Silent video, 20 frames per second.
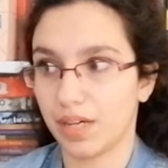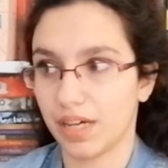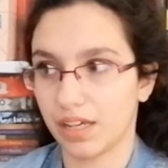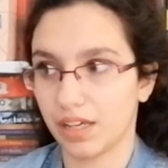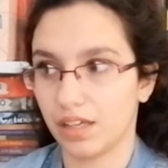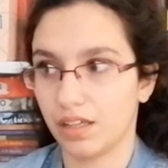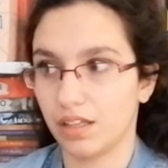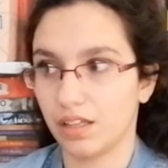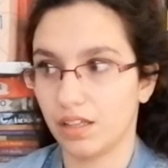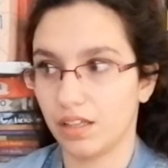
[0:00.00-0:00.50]

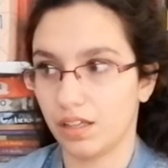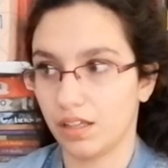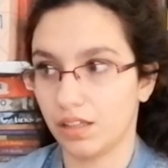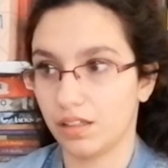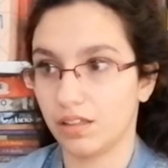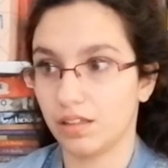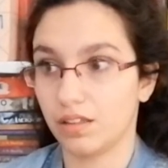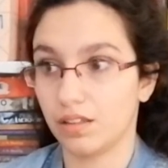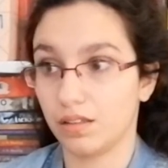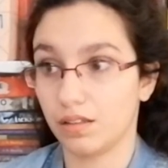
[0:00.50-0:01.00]
Becca
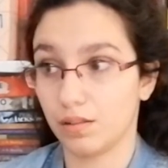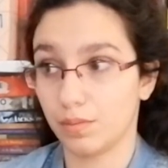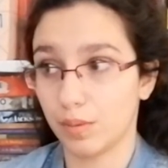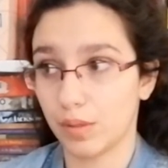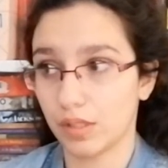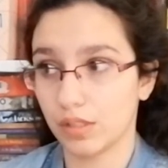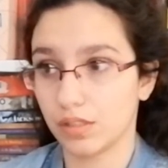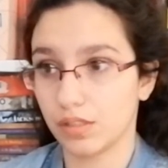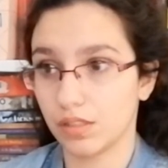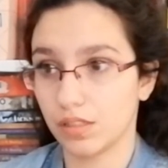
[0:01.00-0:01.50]
and the
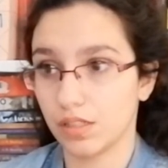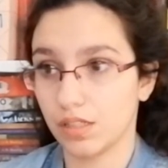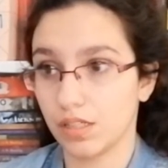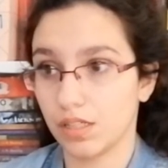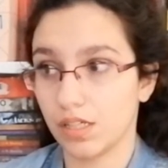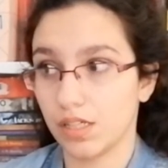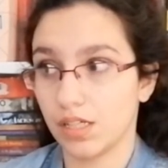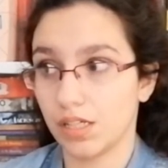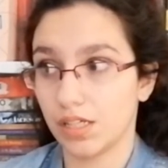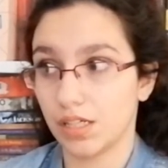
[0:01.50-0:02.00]
Books
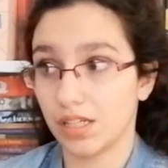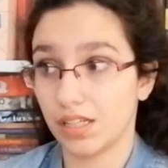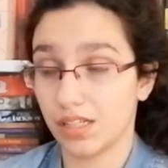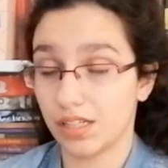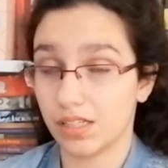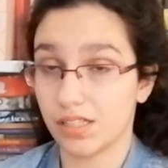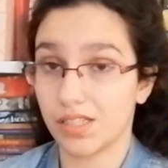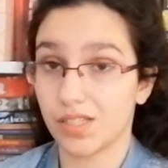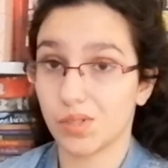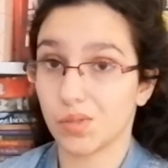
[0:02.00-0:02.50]

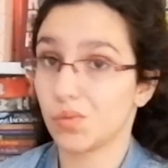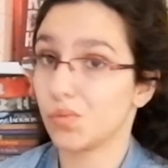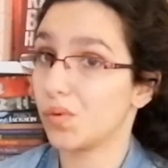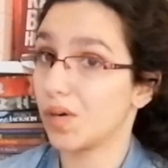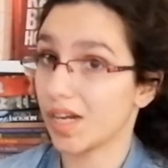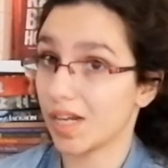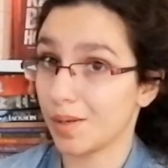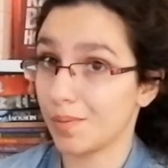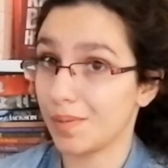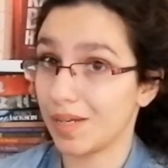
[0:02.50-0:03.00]
is
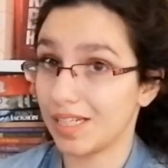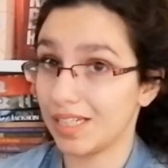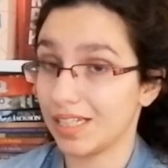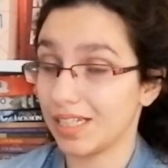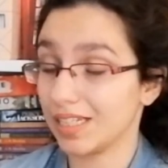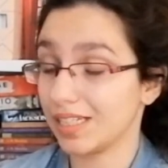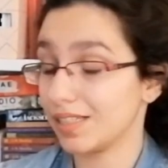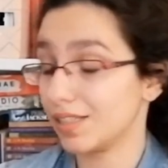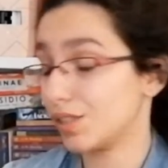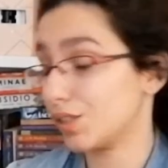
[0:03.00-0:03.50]

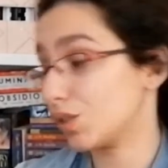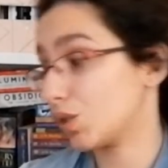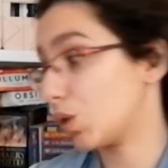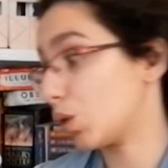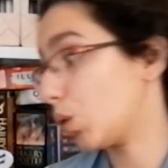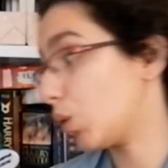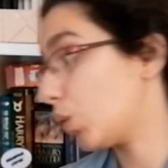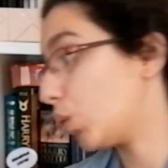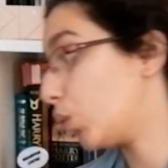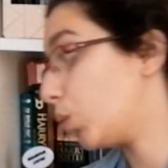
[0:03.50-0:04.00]
recommending.
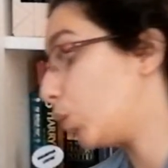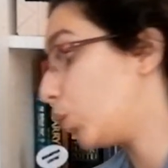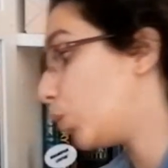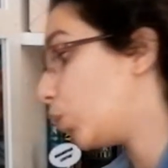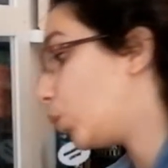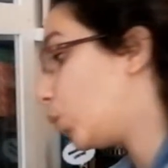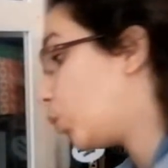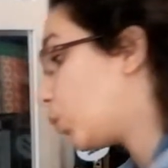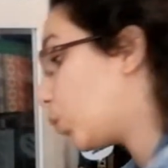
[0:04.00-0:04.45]
So